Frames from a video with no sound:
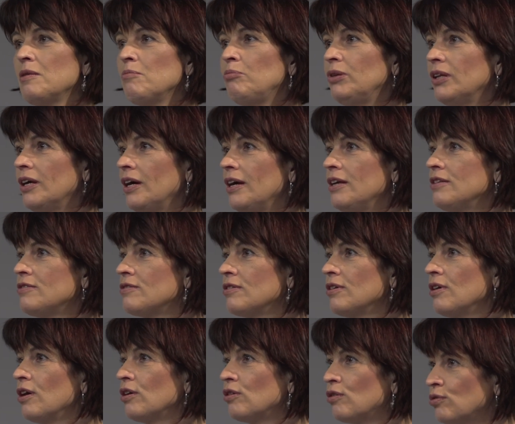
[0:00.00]
plays
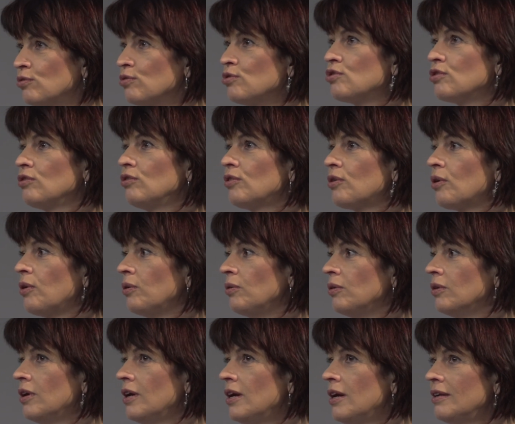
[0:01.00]
a crucial role.